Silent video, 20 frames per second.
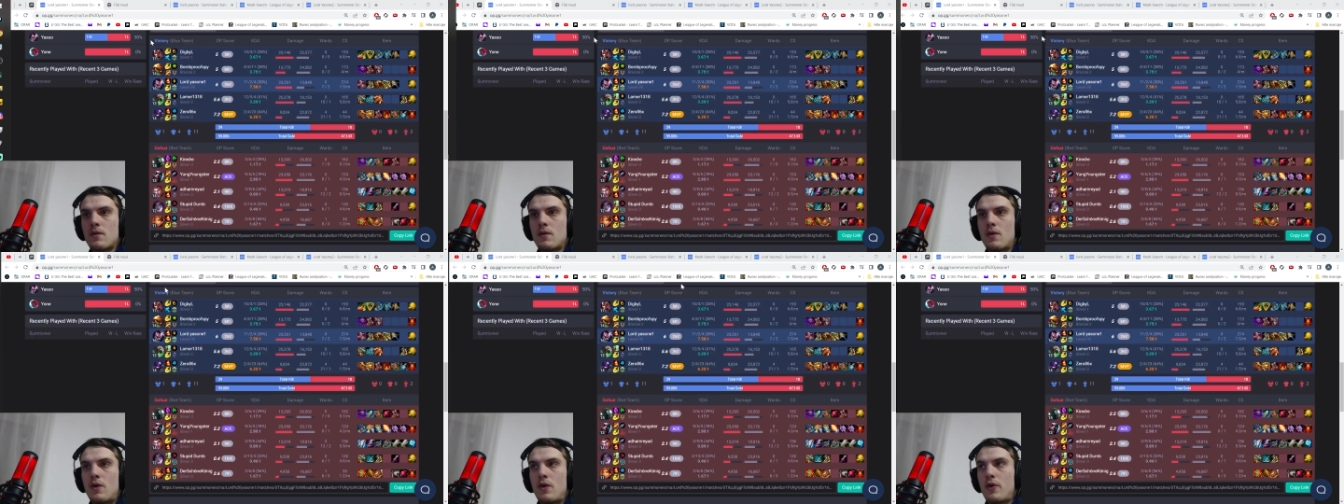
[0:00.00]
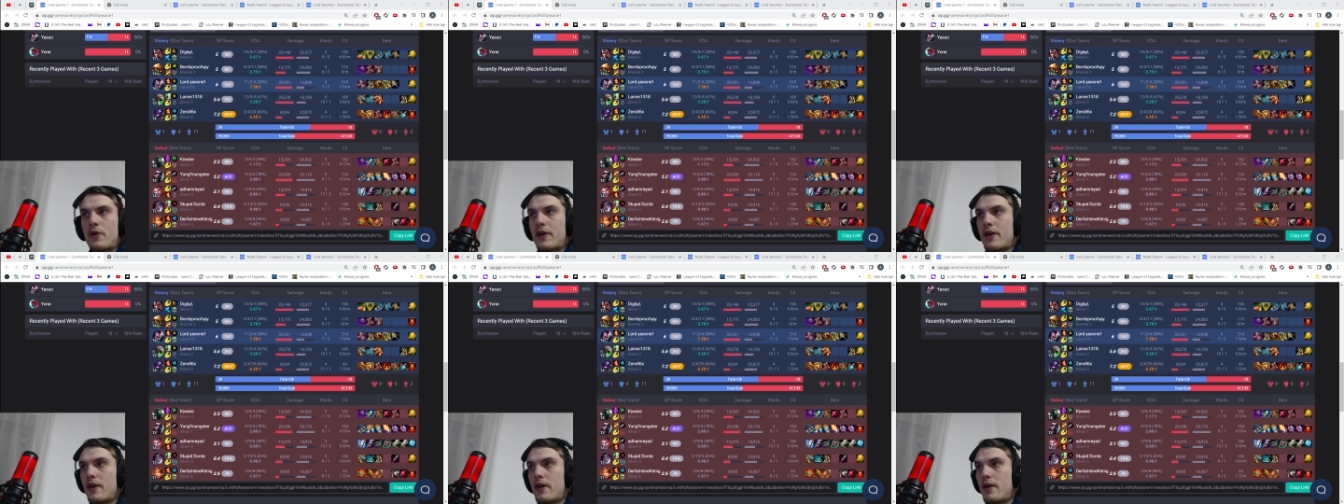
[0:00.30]

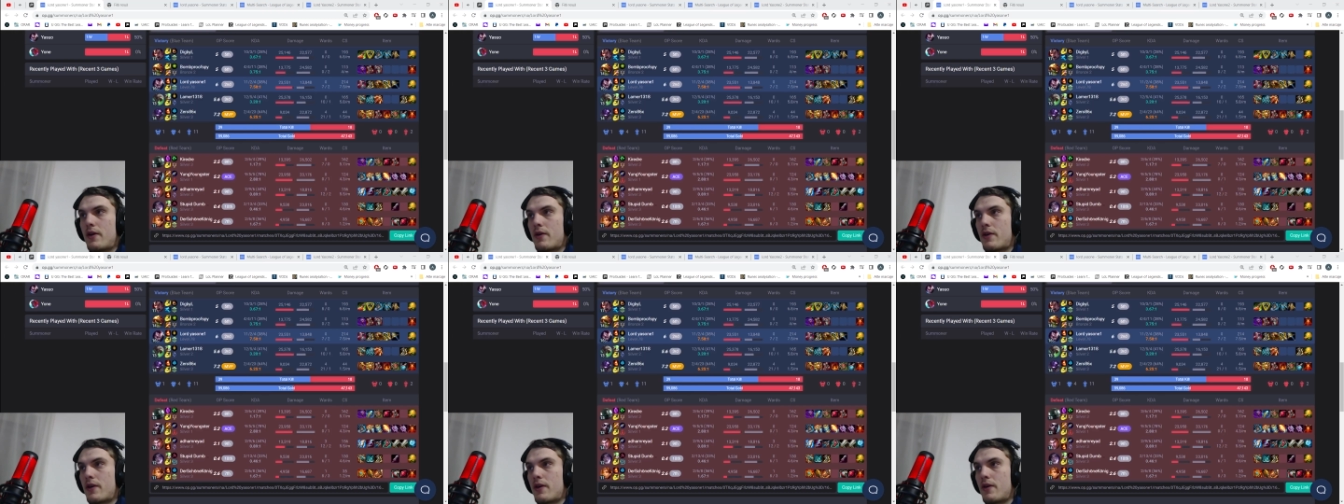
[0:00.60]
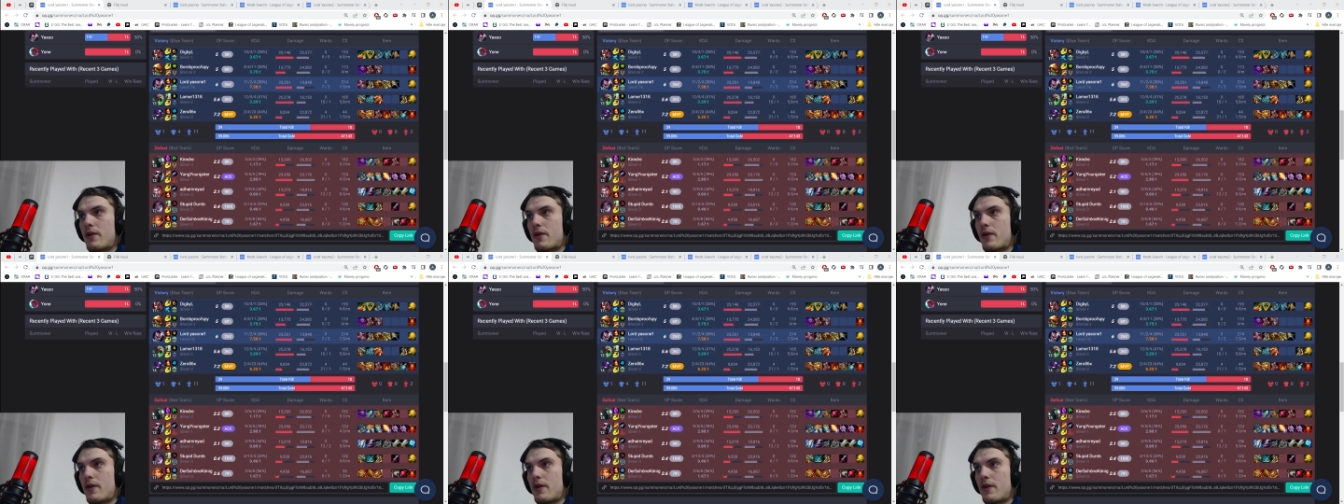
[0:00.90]
Okay, okay,
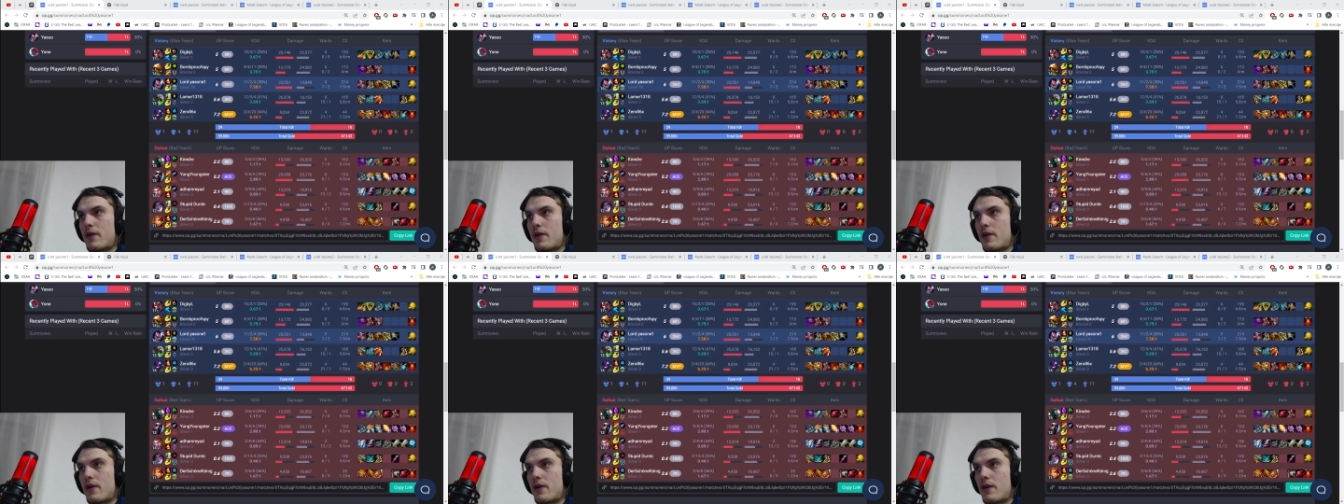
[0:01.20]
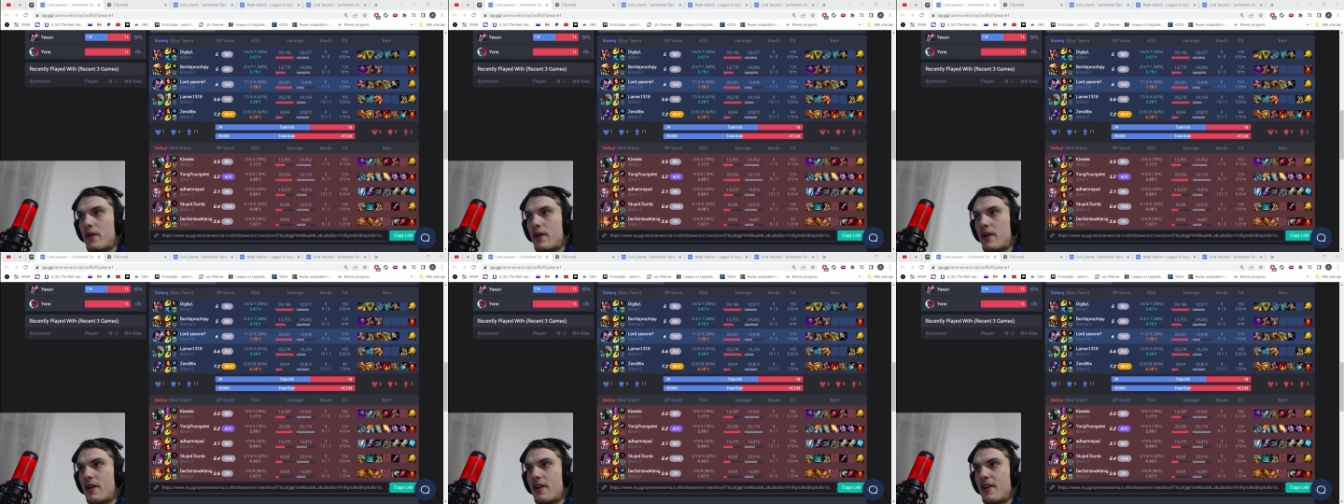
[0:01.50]
okay, okay,
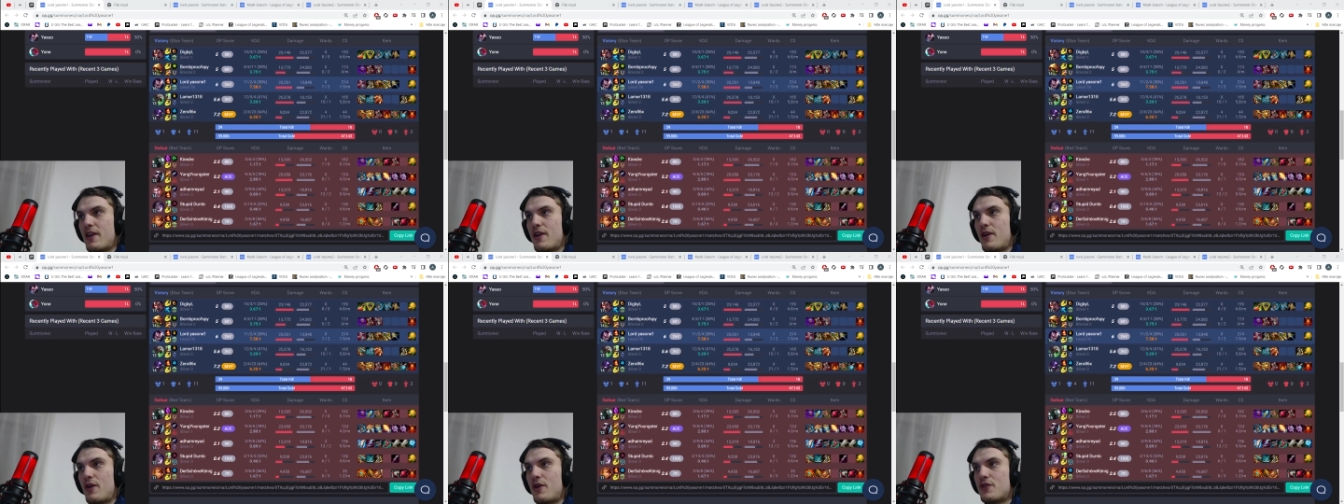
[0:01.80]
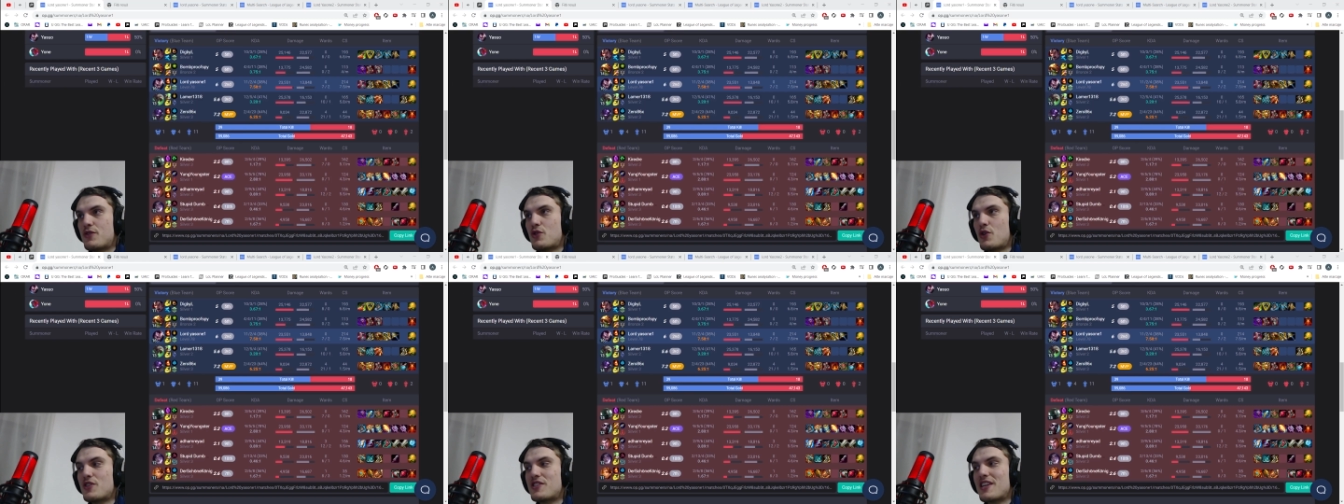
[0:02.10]
okay.
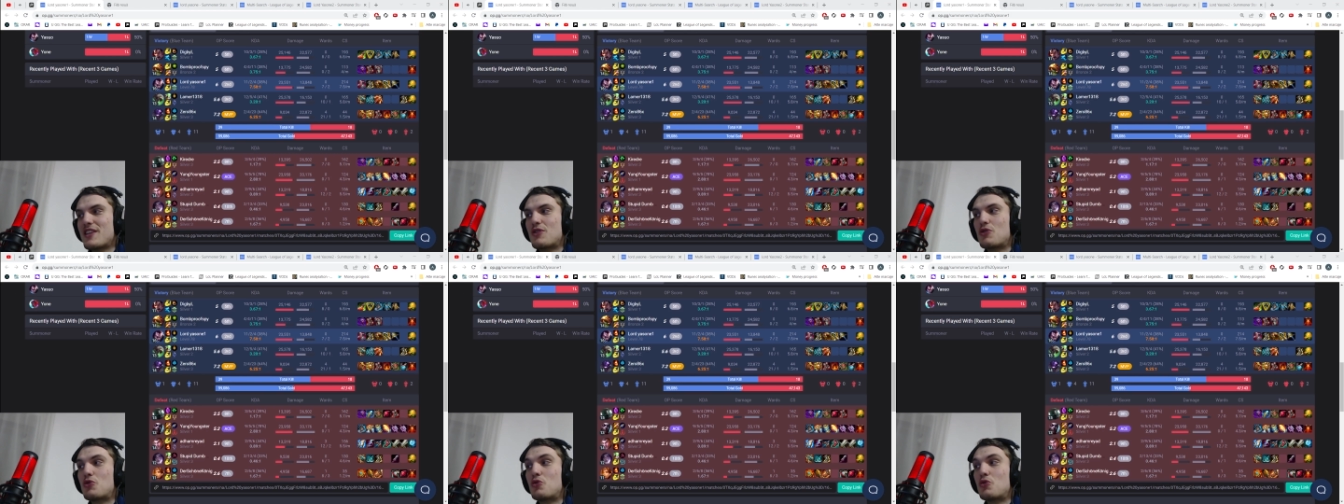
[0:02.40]
So you said